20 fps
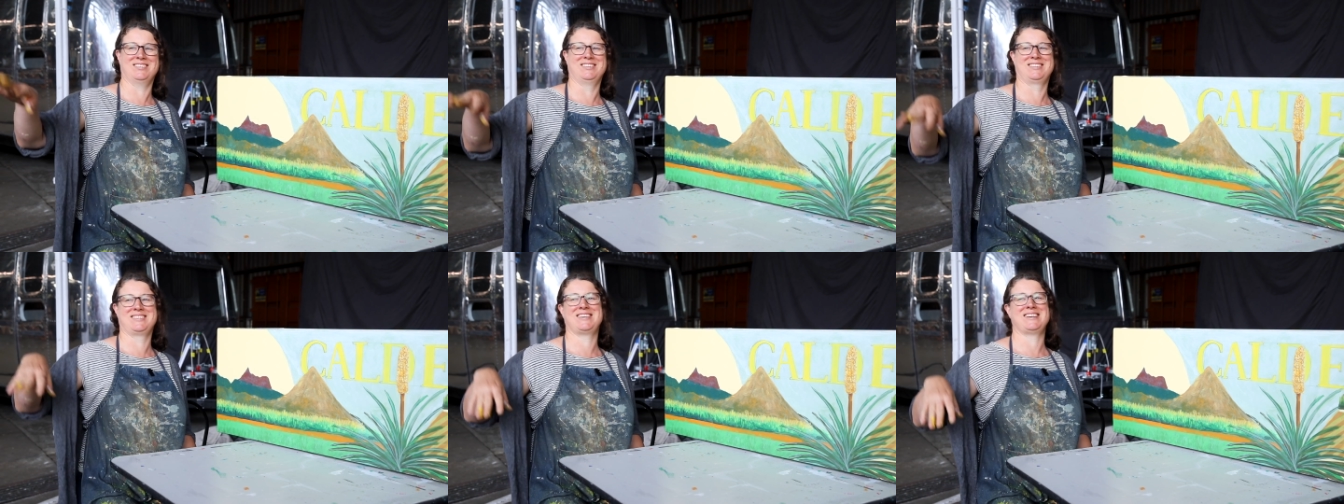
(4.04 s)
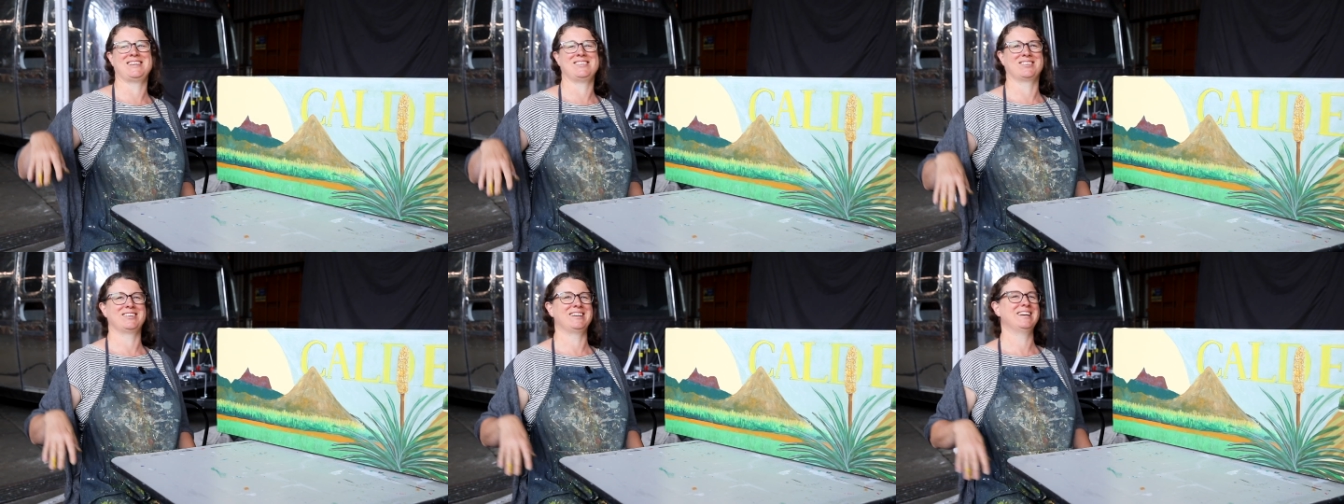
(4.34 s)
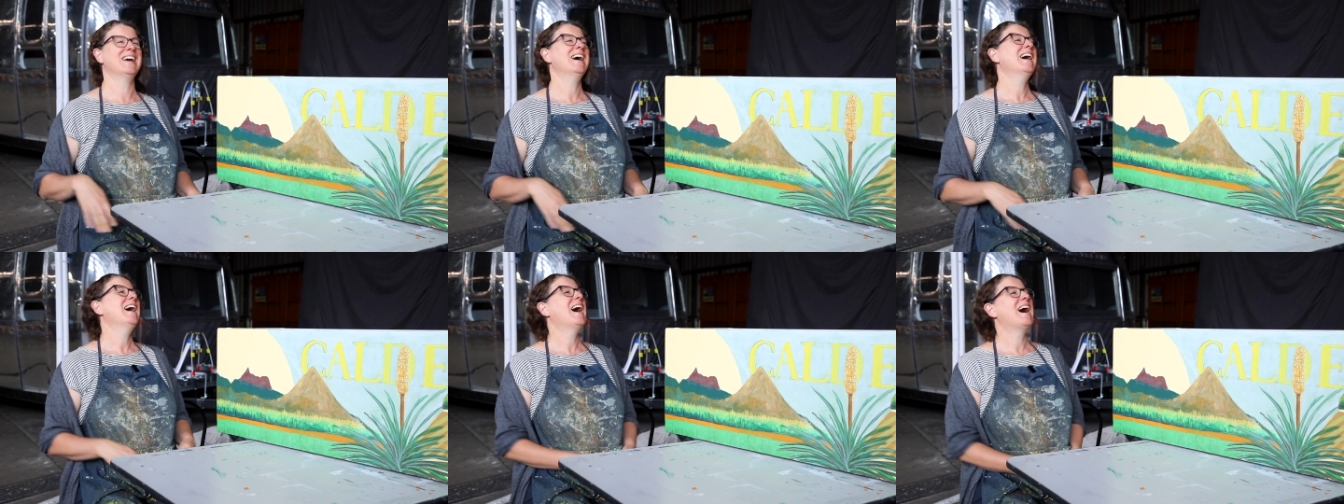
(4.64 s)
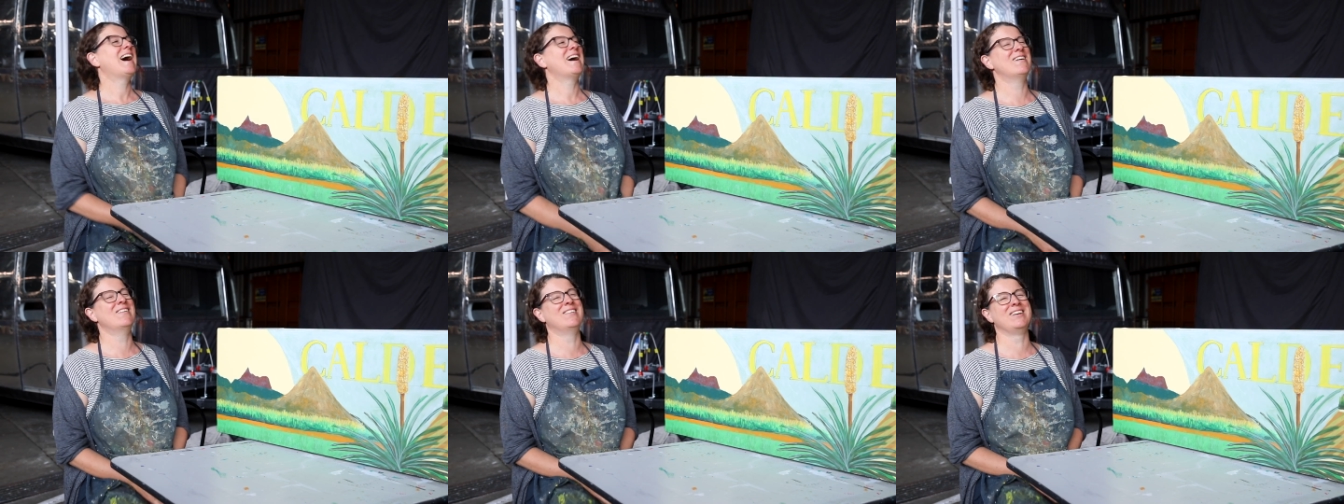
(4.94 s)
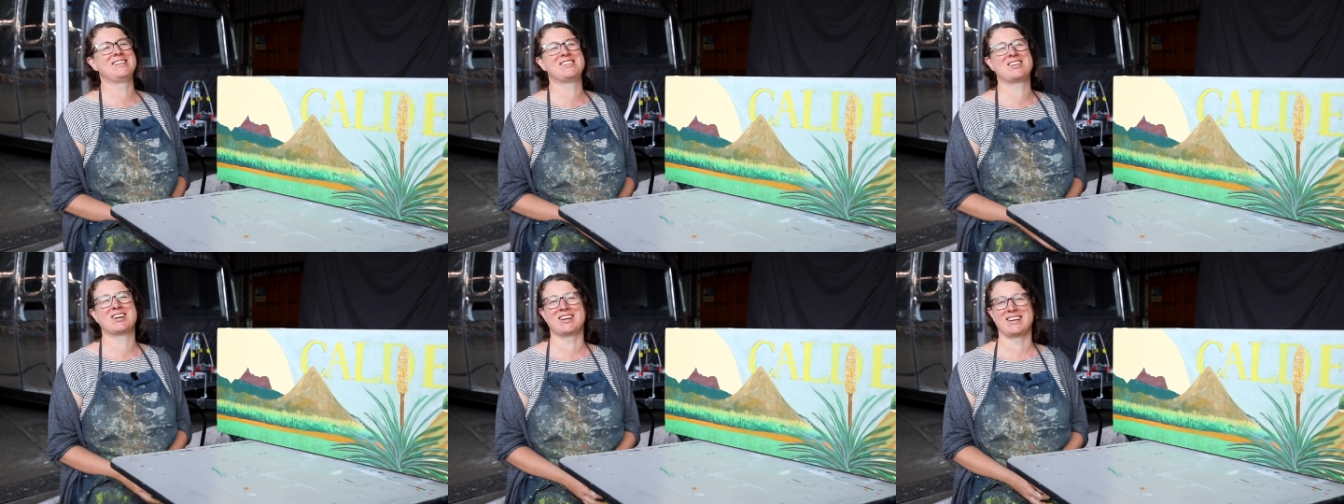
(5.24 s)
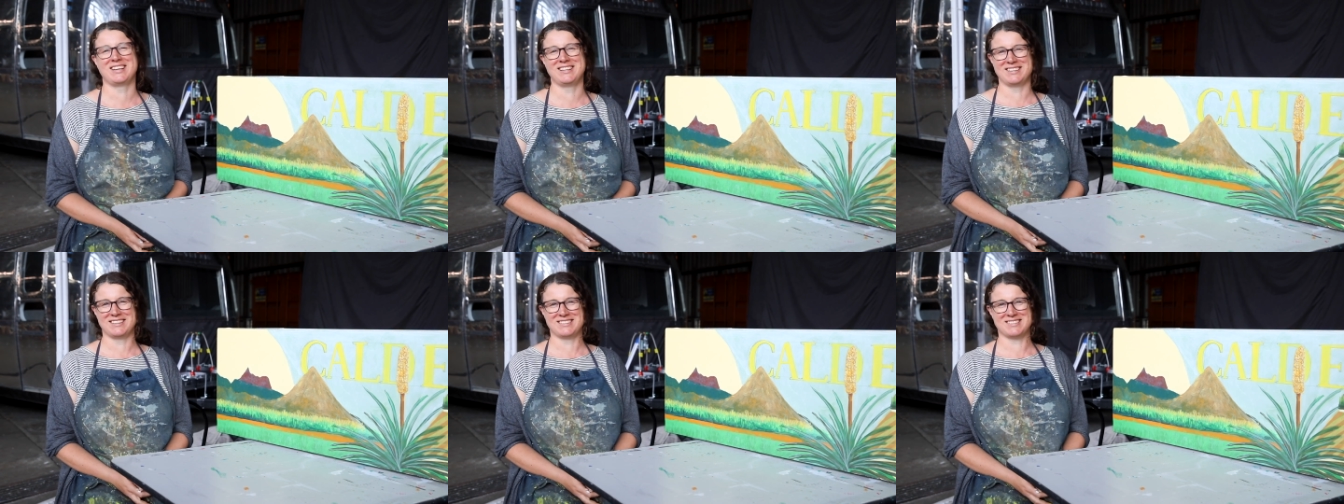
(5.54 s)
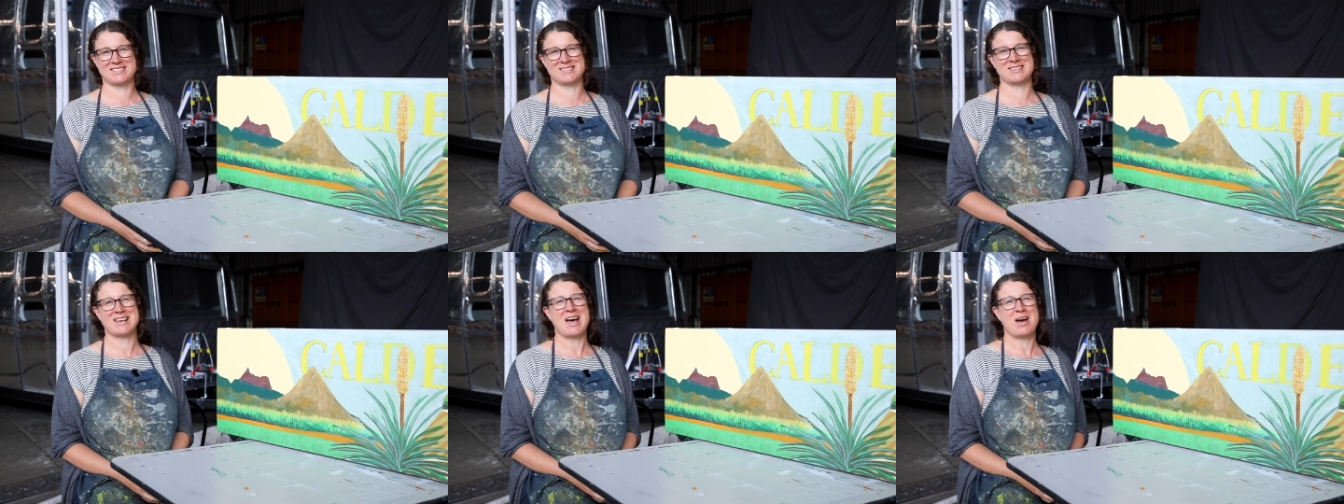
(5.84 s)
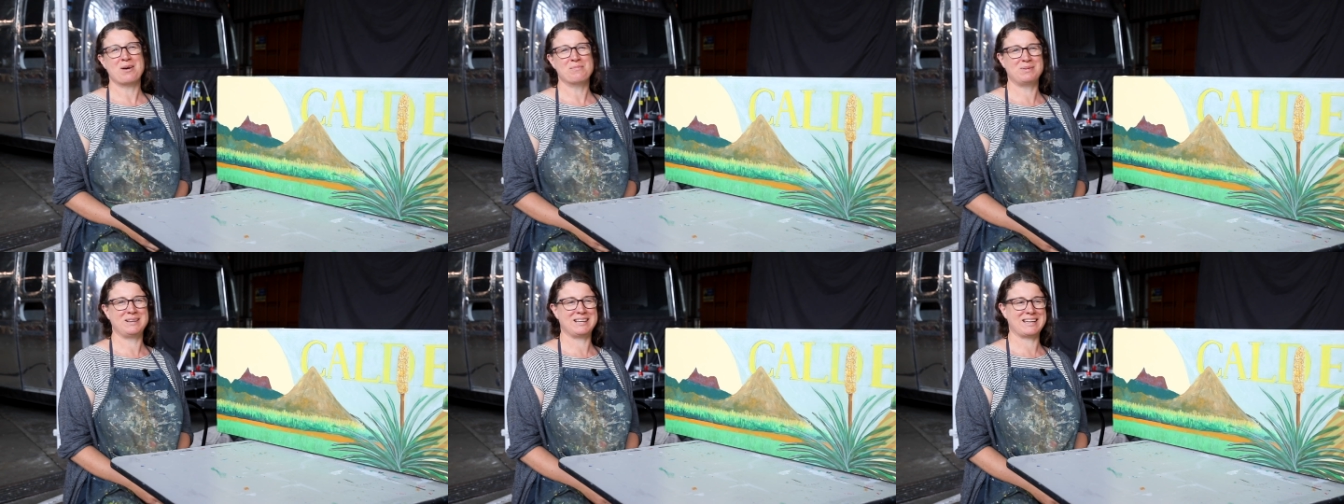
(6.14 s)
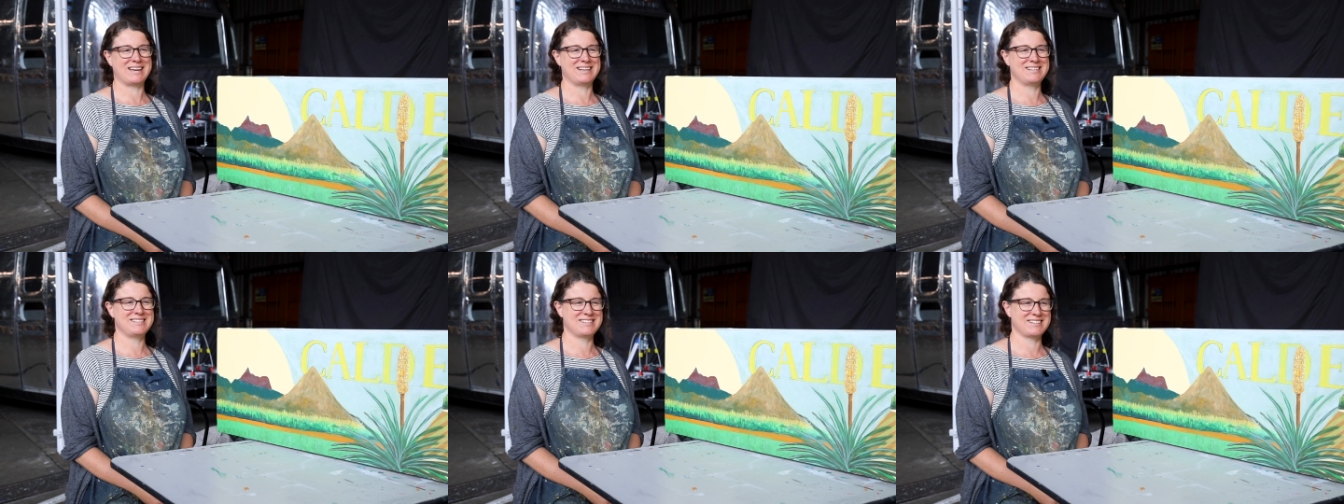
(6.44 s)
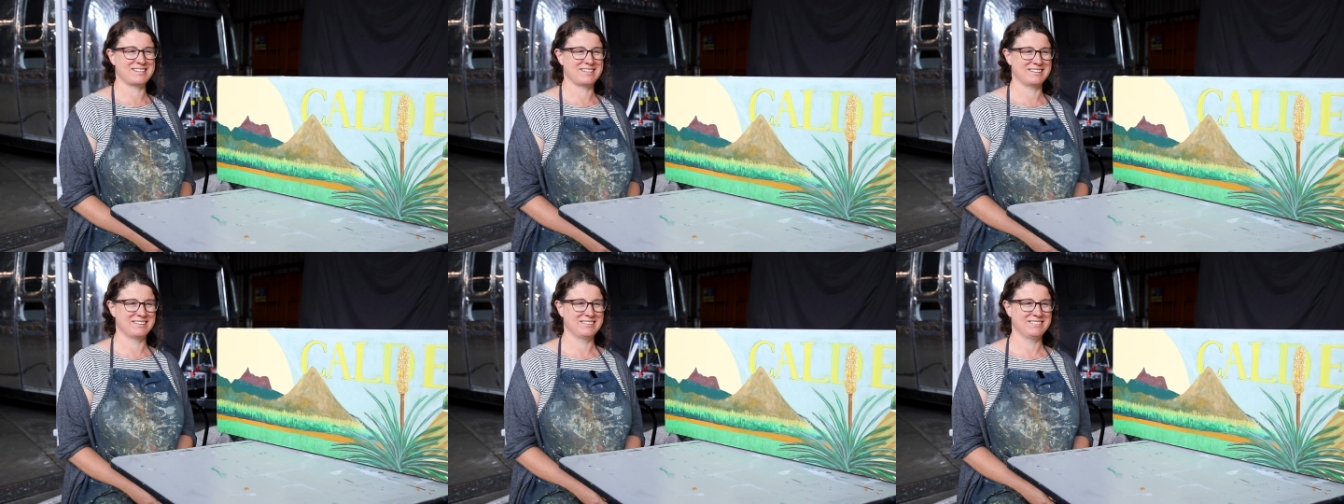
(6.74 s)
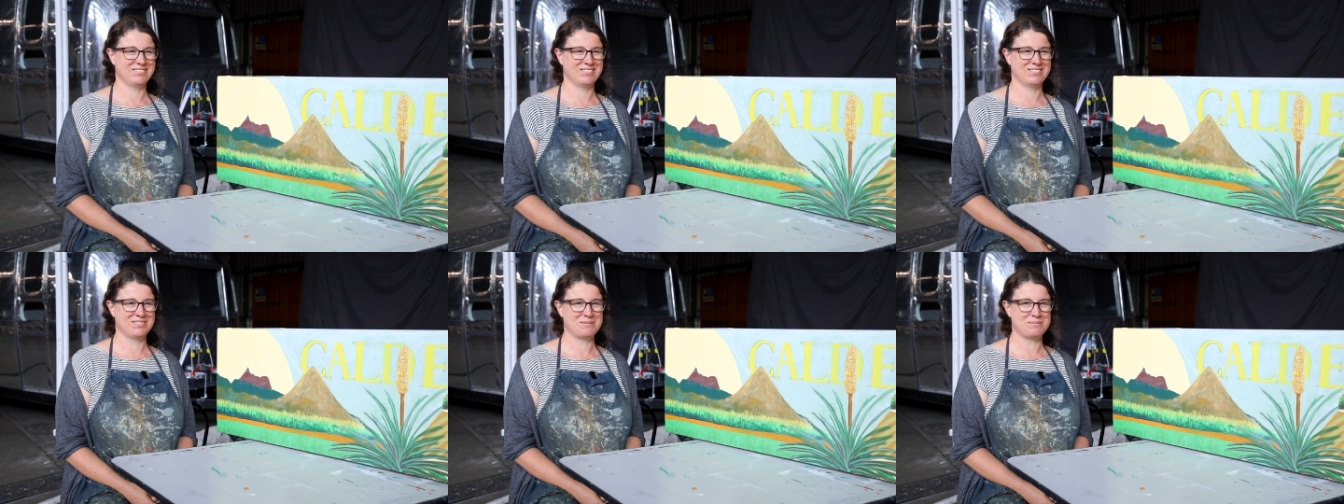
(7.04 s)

what's he doing. Uh, we're doing this planter